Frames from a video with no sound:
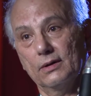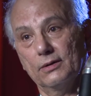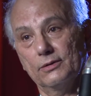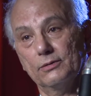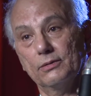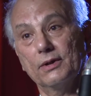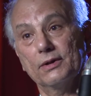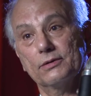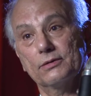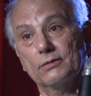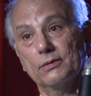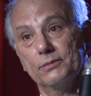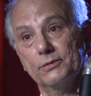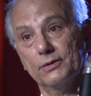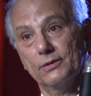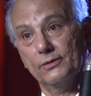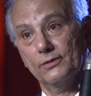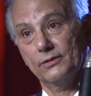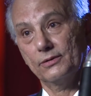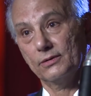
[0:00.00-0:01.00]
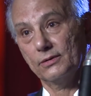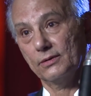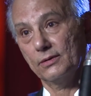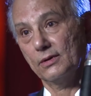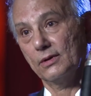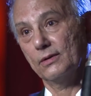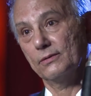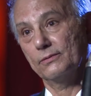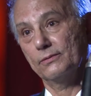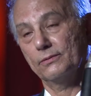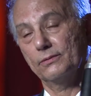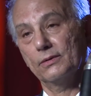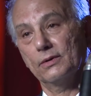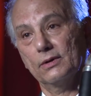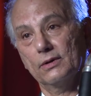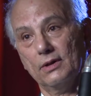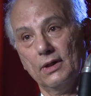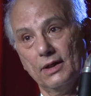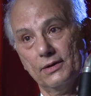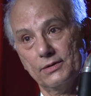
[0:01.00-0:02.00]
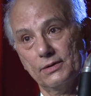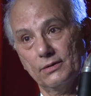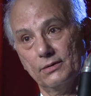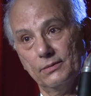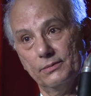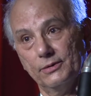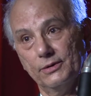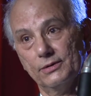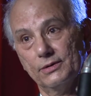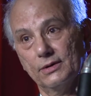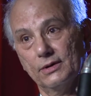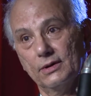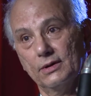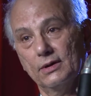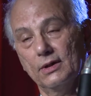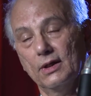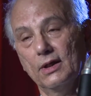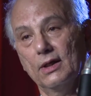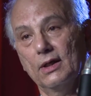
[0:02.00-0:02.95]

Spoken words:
transcriptions of classical music,